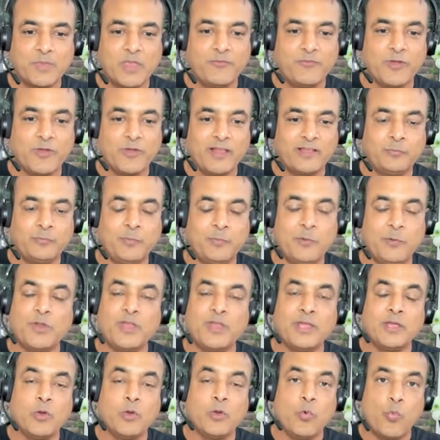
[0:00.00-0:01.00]
If you're
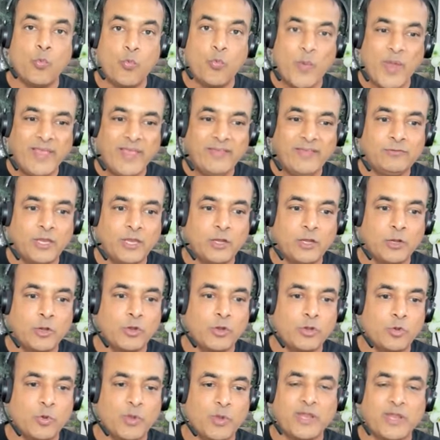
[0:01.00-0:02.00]
exploring ways in
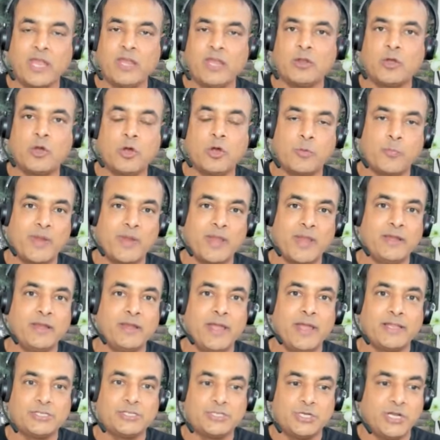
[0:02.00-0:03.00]
you can
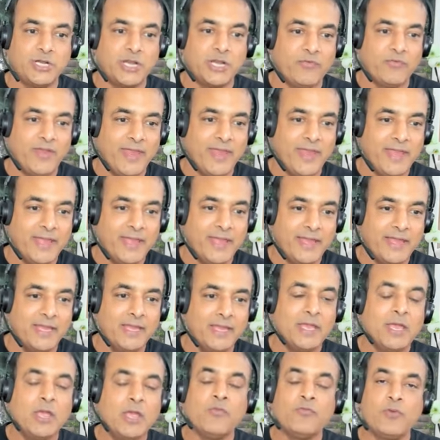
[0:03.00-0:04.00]
incorporate generative
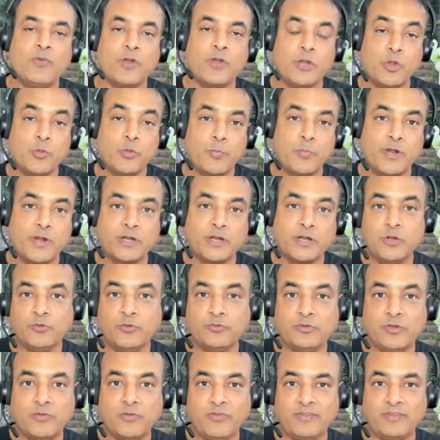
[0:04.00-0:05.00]
AI for new product,
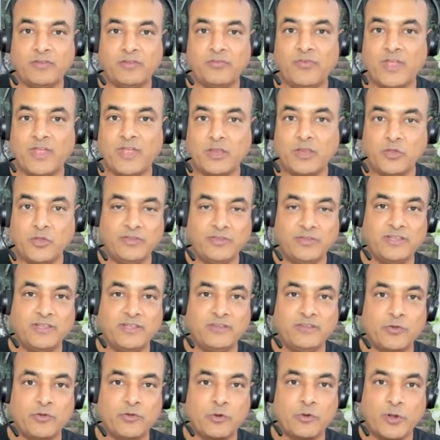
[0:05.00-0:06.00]
new services. We are using
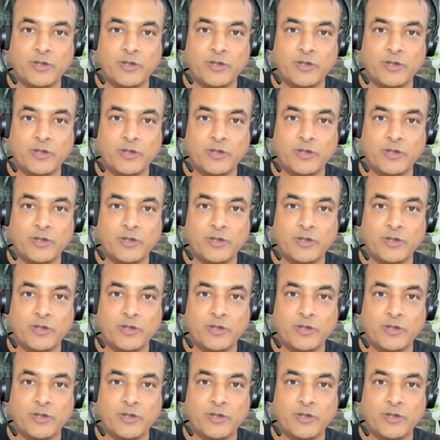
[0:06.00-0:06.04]
this for